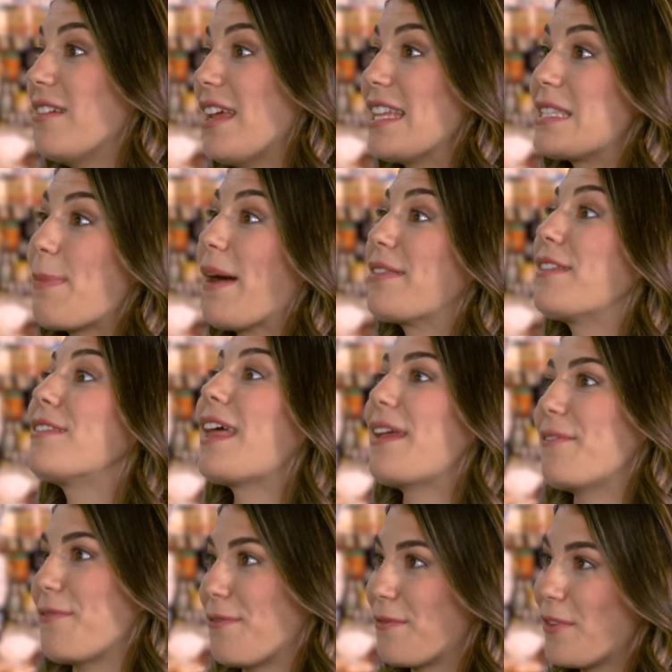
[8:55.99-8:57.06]
It's about the
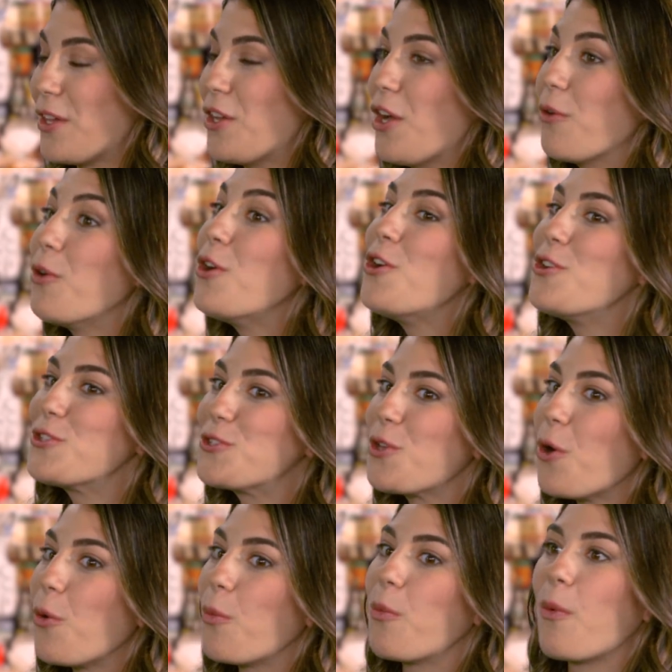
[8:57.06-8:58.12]
life, you know?
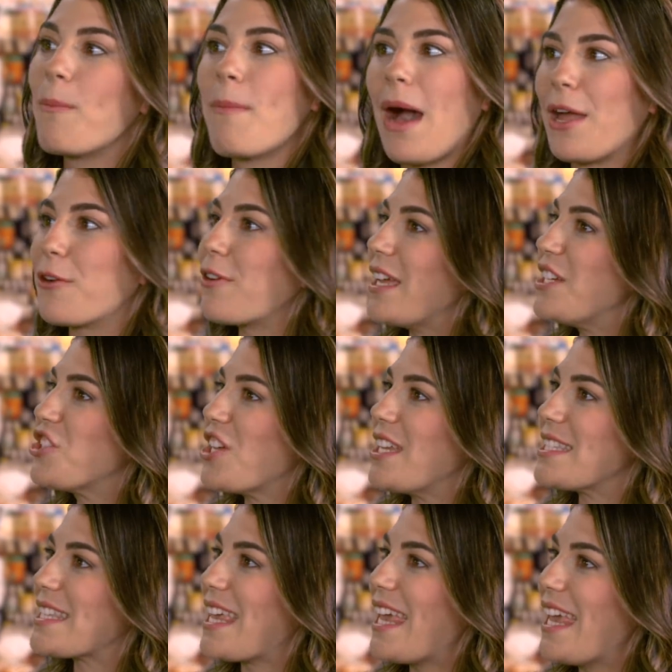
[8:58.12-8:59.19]
So moderation
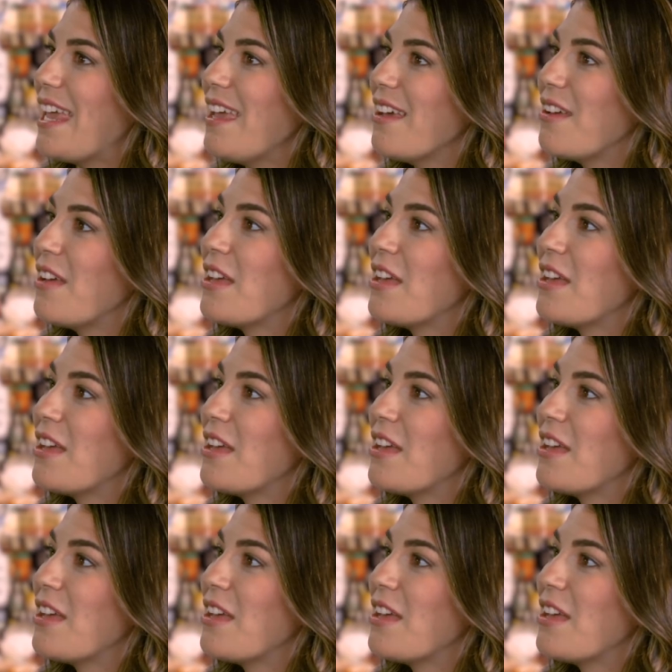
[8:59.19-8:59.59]
is key.